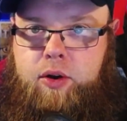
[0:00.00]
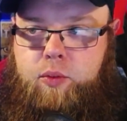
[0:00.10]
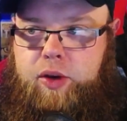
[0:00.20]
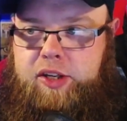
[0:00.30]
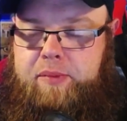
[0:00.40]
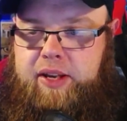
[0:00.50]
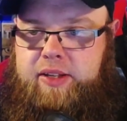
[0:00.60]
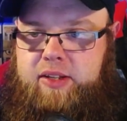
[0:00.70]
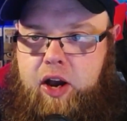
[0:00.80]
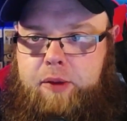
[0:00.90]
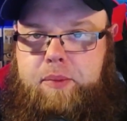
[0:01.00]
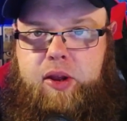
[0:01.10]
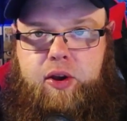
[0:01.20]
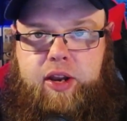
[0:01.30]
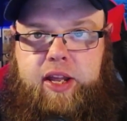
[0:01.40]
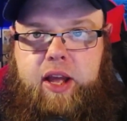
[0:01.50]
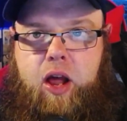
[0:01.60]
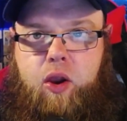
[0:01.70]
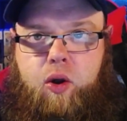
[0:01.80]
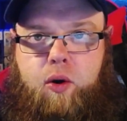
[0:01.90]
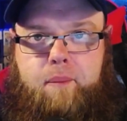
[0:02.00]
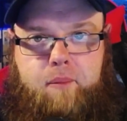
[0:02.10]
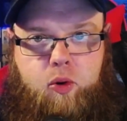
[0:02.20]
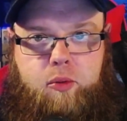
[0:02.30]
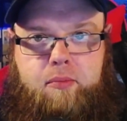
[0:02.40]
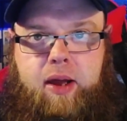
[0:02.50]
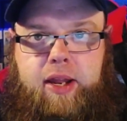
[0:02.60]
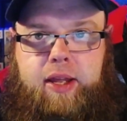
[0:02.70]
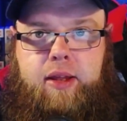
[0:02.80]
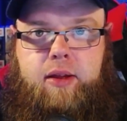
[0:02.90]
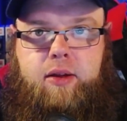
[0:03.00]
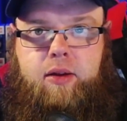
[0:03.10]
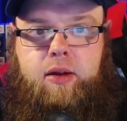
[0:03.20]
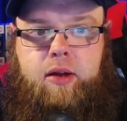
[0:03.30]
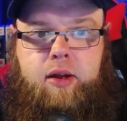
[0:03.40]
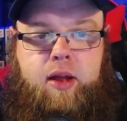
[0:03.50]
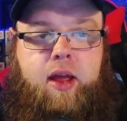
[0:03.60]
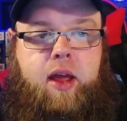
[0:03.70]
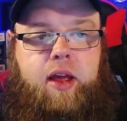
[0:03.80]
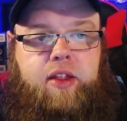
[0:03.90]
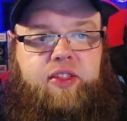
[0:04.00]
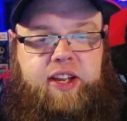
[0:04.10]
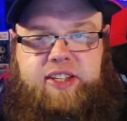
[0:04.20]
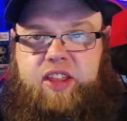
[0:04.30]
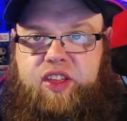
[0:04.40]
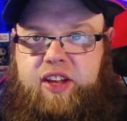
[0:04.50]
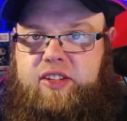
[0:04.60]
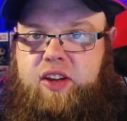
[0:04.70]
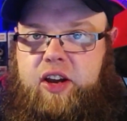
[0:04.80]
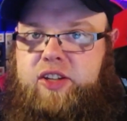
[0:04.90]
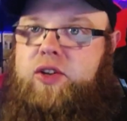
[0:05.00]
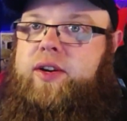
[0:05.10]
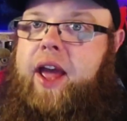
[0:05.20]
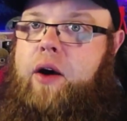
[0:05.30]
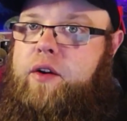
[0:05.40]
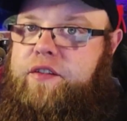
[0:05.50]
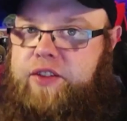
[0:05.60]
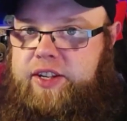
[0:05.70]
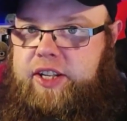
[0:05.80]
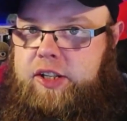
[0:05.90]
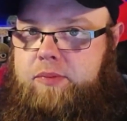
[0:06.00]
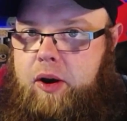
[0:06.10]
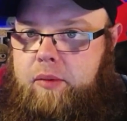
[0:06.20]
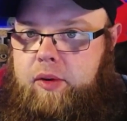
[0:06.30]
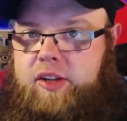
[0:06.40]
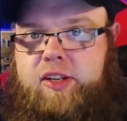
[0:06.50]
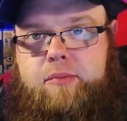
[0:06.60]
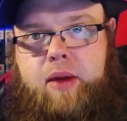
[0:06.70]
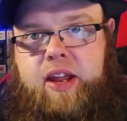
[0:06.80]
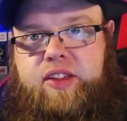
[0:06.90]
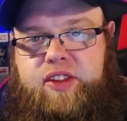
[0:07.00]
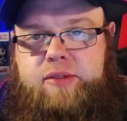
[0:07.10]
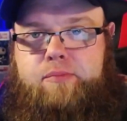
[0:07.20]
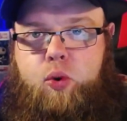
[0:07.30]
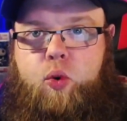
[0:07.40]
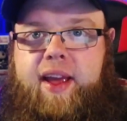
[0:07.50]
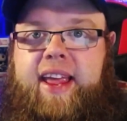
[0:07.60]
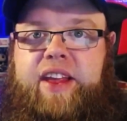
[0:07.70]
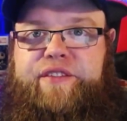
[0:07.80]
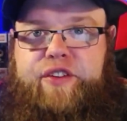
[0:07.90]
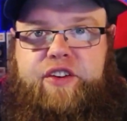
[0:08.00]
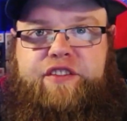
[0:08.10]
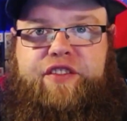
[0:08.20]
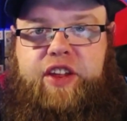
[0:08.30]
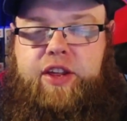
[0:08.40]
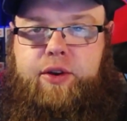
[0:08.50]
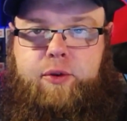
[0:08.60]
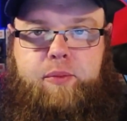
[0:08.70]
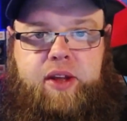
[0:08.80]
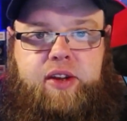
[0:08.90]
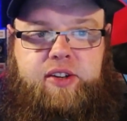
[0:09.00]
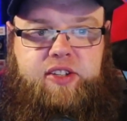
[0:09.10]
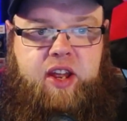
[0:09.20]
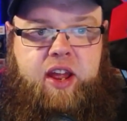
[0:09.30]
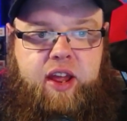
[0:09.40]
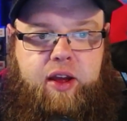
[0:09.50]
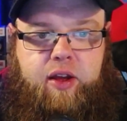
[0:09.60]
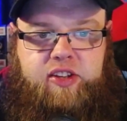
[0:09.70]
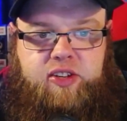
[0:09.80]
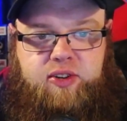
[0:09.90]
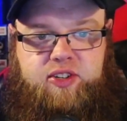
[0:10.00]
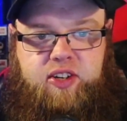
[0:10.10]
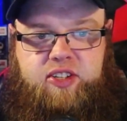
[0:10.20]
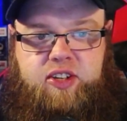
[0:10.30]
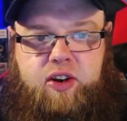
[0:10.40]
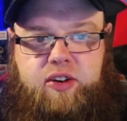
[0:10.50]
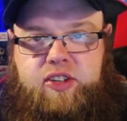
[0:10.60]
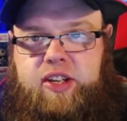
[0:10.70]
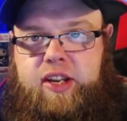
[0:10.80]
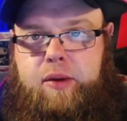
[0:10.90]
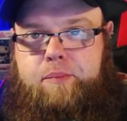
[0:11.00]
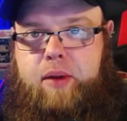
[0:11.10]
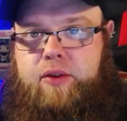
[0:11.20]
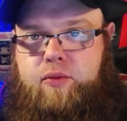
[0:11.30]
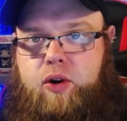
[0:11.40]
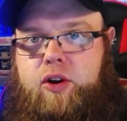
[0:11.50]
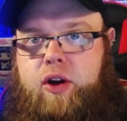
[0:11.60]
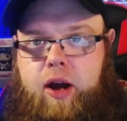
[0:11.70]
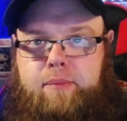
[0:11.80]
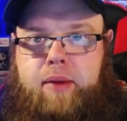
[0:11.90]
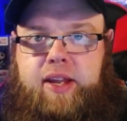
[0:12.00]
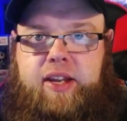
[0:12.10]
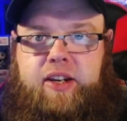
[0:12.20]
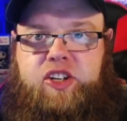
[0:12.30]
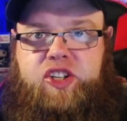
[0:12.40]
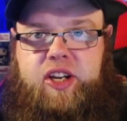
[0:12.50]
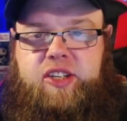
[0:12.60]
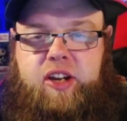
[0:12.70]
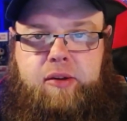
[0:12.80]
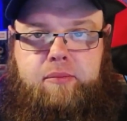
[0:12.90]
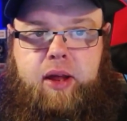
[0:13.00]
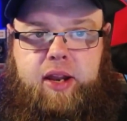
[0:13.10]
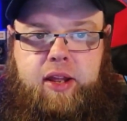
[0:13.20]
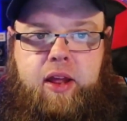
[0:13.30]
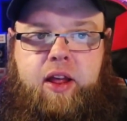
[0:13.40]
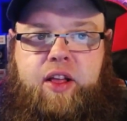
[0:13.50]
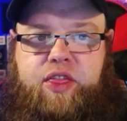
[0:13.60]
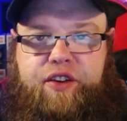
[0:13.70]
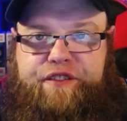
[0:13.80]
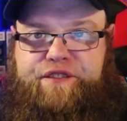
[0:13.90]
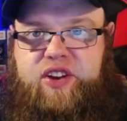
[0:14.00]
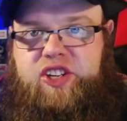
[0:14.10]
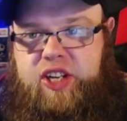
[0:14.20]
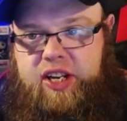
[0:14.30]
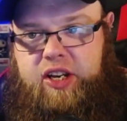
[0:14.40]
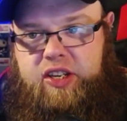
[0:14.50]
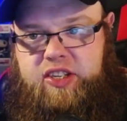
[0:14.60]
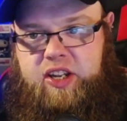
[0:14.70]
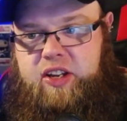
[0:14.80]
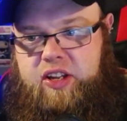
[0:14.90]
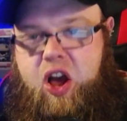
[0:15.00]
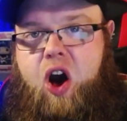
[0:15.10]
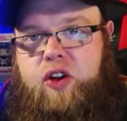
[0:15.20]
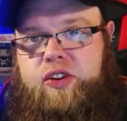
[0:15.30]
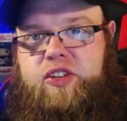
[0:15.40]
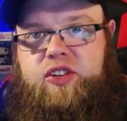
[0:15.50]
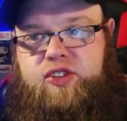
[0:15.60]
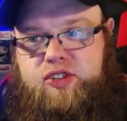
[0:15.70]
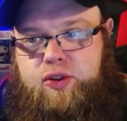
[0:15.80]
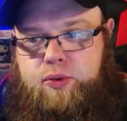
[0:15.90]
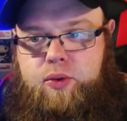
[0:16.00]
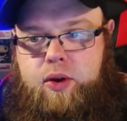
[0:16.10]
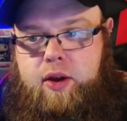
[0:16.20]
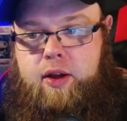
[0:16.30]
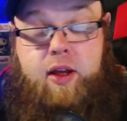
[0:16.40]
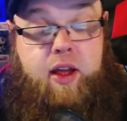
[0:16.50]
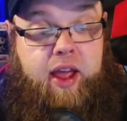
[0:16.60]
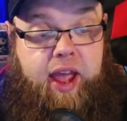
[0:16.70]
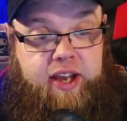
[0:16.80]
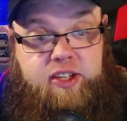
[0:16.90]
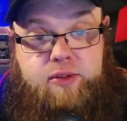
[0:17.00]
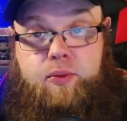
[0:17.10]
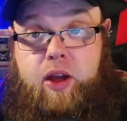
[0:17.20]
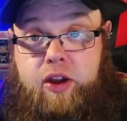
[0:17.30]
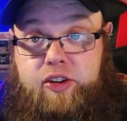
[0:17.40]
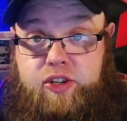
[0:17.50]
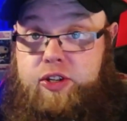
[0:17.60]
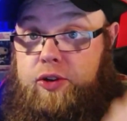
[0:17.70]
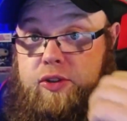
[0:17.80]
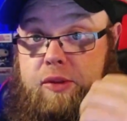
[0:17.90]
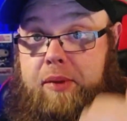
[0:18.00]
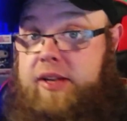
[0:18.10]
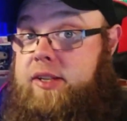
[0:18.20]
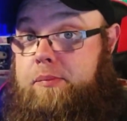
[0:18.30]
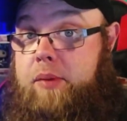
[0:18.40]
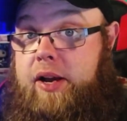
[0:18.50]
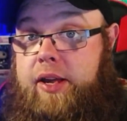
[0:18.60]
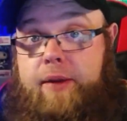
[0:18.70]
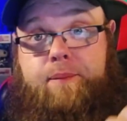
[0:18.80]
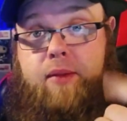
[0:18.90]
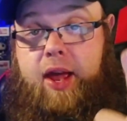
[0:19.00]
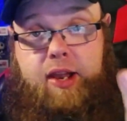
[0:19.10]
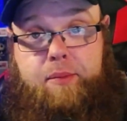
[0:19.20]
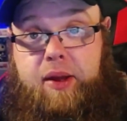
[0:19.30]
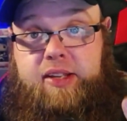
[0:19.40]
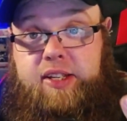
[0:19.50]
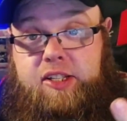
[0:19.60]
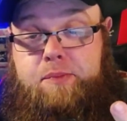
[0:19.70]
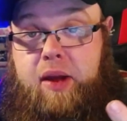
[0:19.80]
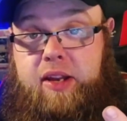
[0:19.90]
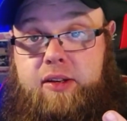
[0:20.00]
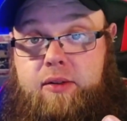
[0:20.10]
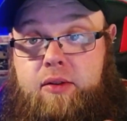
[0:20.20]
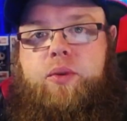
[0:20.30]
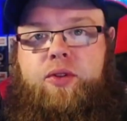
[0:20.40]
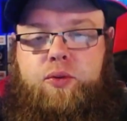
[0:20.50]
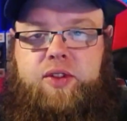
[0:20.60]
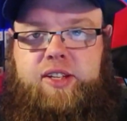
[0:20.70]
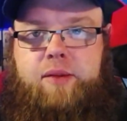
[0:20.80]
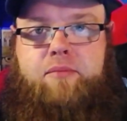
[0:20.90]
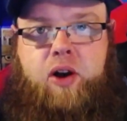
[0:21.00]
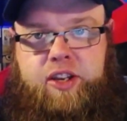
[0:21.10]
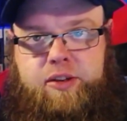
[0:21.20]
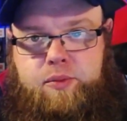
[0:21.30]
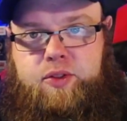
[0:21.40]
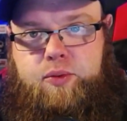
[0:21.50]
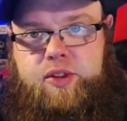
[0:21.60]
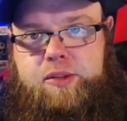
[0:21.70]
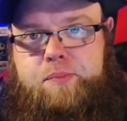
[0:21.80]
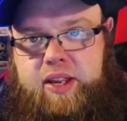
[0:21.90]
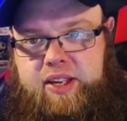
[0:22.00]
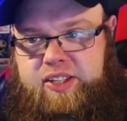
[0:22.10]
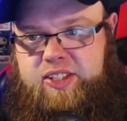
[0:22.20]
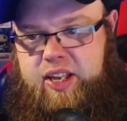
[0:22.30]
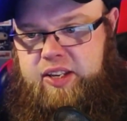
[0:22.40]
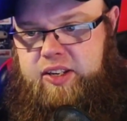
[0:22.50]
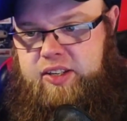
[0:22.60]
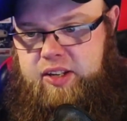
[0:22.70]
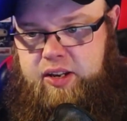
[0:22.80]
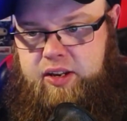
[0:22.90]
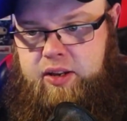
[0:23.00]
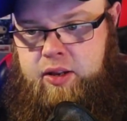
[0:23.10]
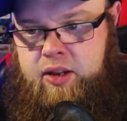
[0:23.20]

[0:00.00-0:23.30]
which means I'd be earning a lot more money. These are things that I took out of this experiment to make this more even for you, because as soon as I start digging at bedrock, I'm making a shed ton of money that fishing can't do. Hence why I just use the basic bucket and the basic spade. With all this in mind, and with all this being said and done,